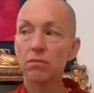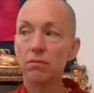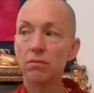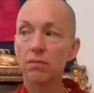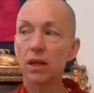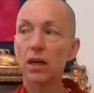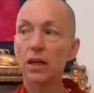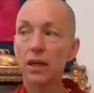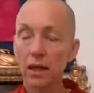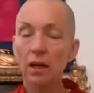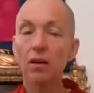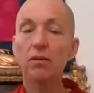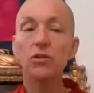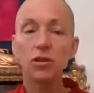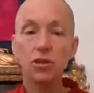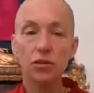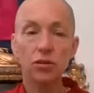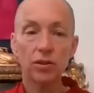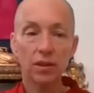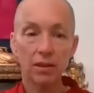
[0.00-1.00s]
I encourage
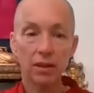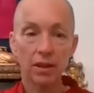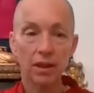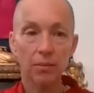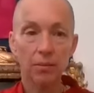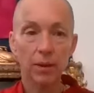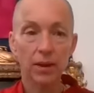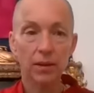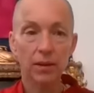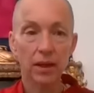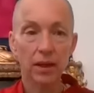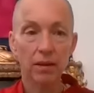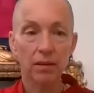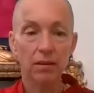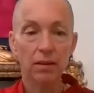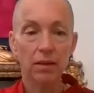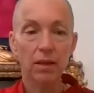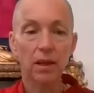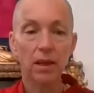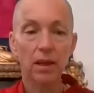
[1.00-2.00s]
you to think about that.
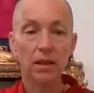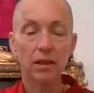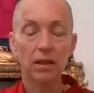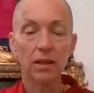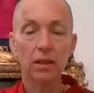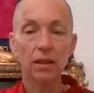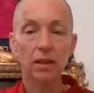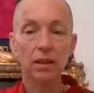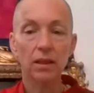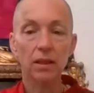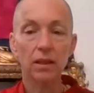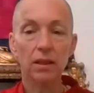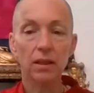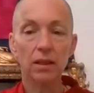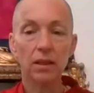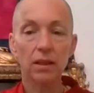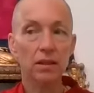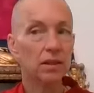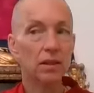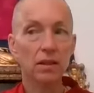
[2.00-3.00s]
And
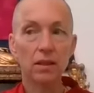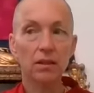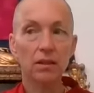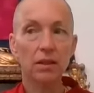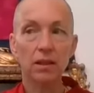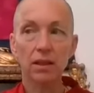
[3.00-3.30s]
there's no